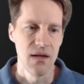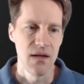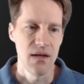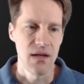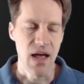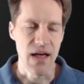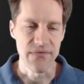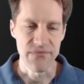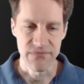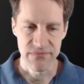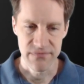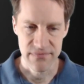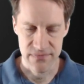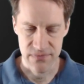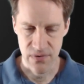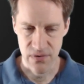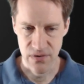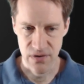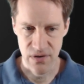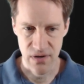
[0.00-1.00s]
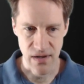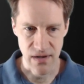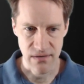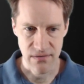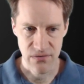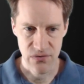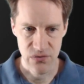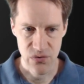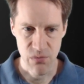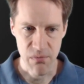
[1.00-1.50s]
And
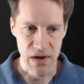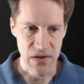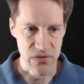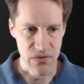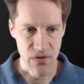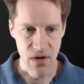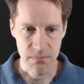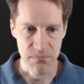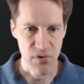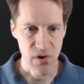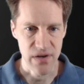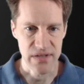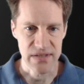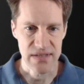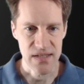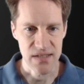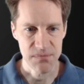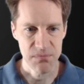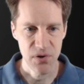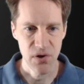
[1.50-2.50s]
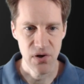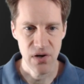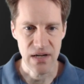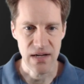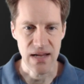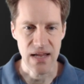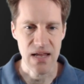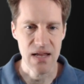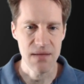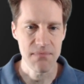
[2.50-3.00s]
through my thought process,
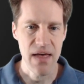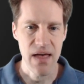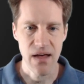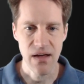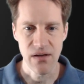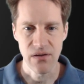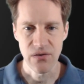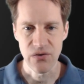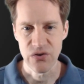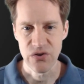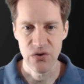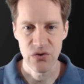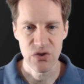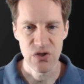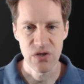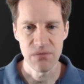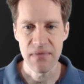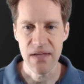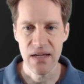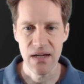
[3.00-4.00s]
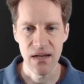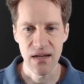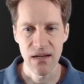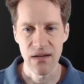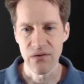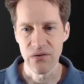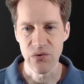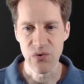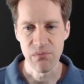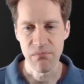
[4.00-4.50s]
putting email or social
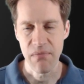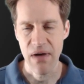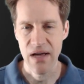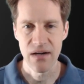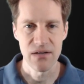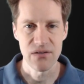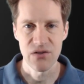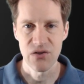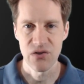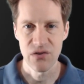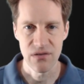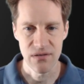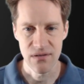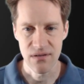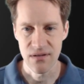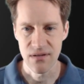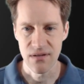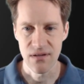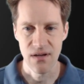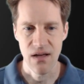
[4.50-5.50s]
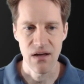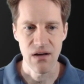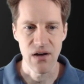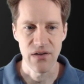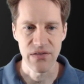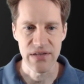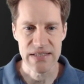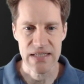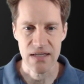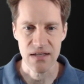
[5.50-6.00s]
media or monitoring
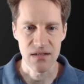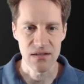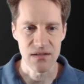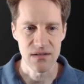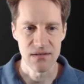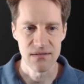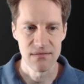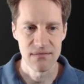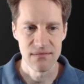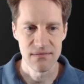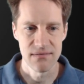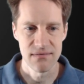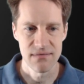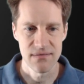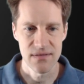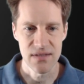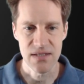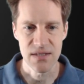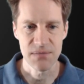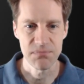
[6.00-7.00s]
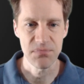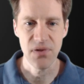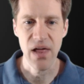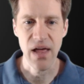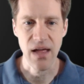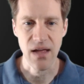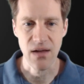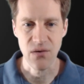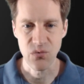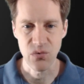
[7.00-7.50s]
on the second
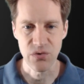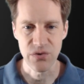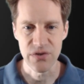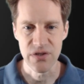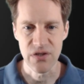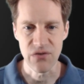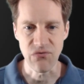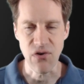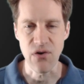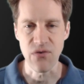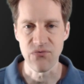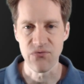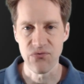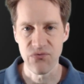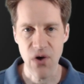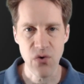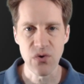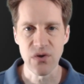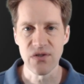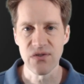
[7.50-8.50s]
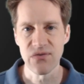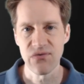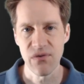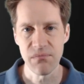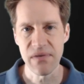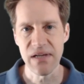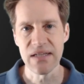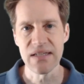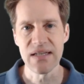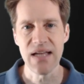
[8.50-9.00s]
display will divert focus from
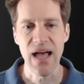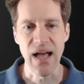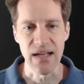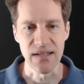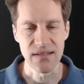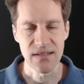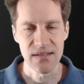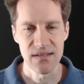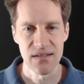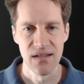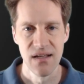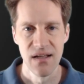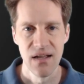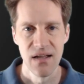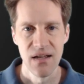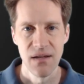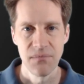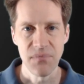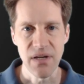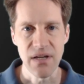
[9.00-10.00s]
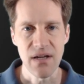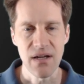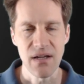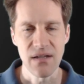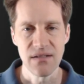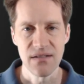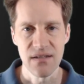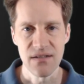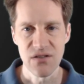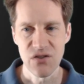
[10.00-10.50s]
my tasks
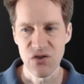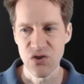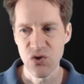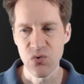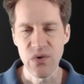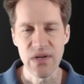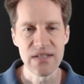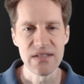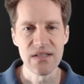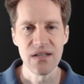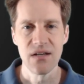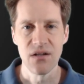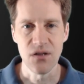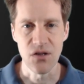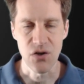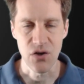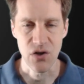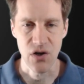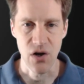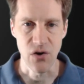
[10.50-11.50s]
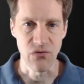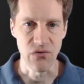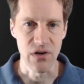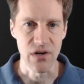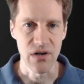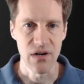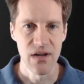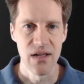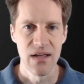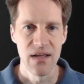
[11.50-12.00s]
because it's too easy to look
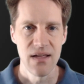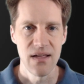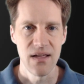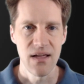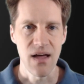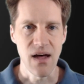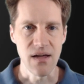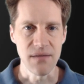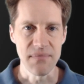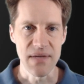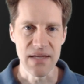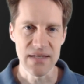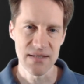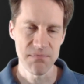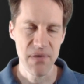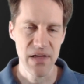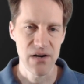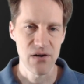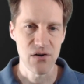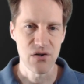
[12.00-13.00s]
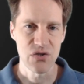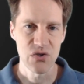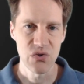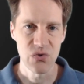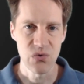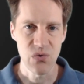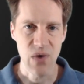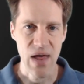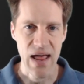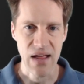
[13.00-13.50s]
over. It's better
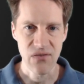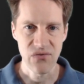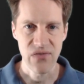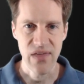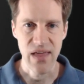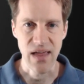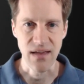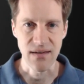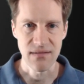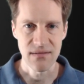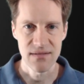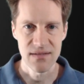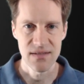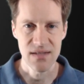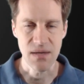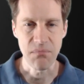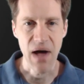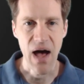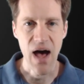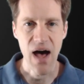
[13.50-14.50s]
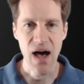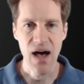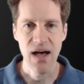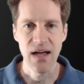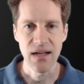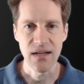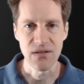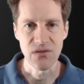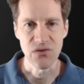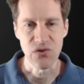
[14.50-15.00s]
to have that, say,
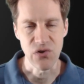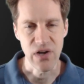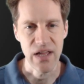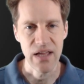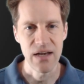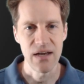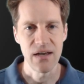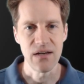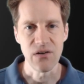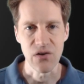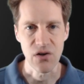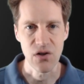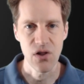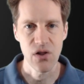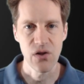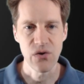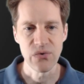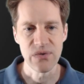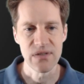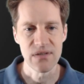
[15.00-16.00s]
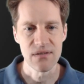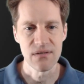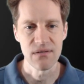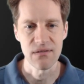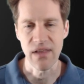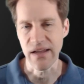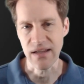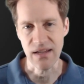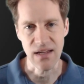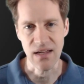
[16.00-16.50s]
behind or hidden or closed,
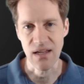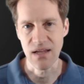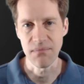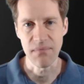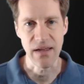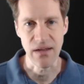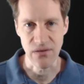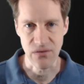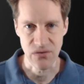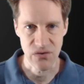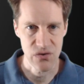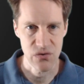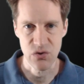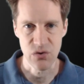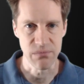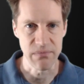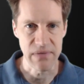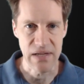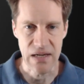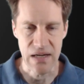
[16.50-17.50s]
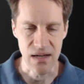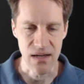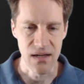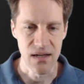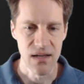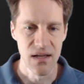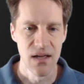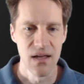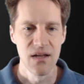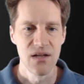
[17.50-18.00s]
like email, social media,
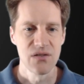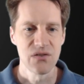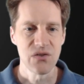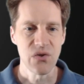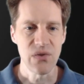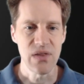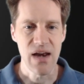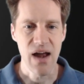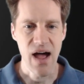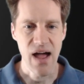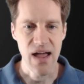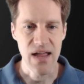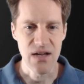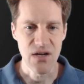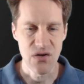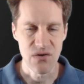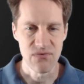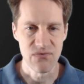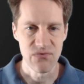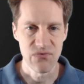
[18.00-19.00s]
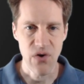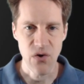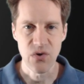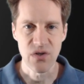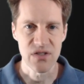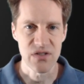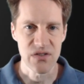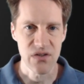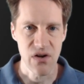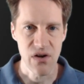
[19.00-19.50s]
so that I could
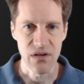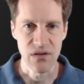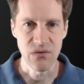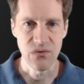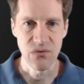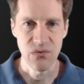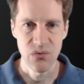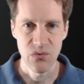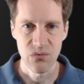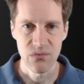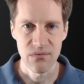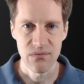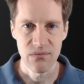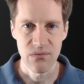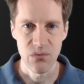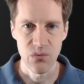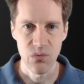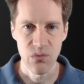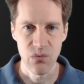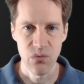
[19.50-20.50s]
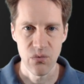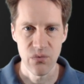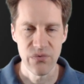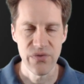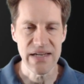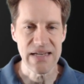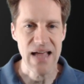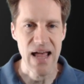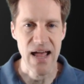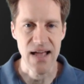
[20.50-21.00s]
focus on
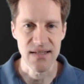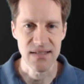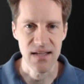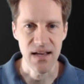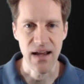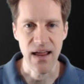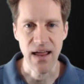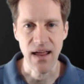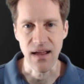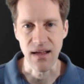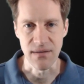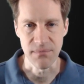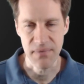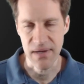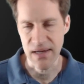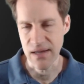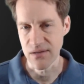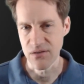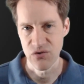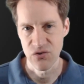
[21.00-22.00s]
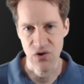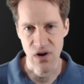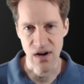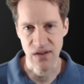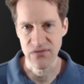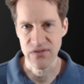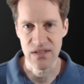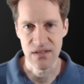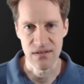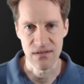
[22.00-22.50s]
the task at hand, be it
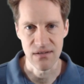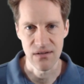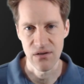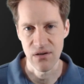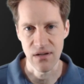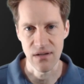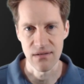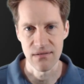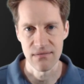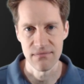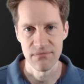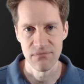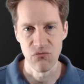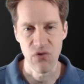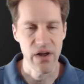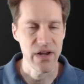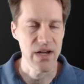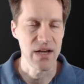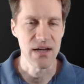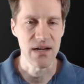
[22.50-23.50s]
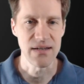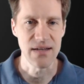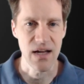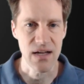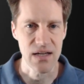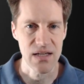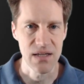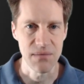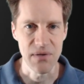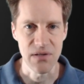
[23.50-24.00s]
drafting, writing a
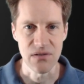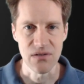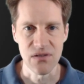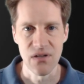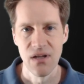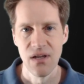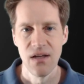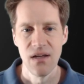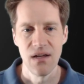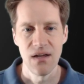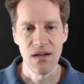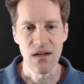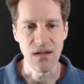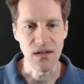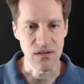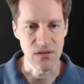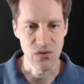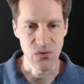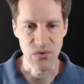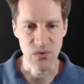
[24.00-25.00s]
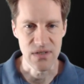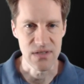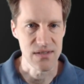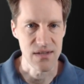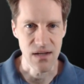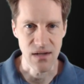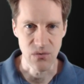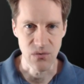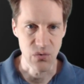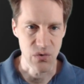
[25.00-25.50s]
document, doing
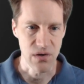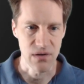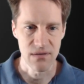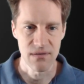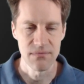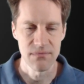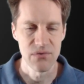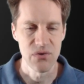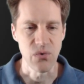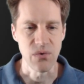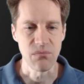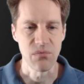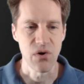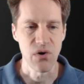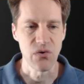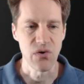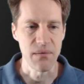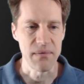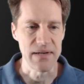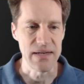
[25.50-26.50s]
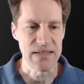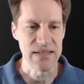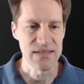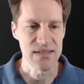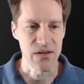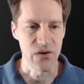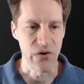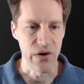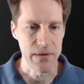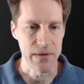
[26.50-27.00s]
design work, doing programming,
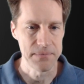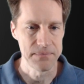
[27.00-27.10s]
etc.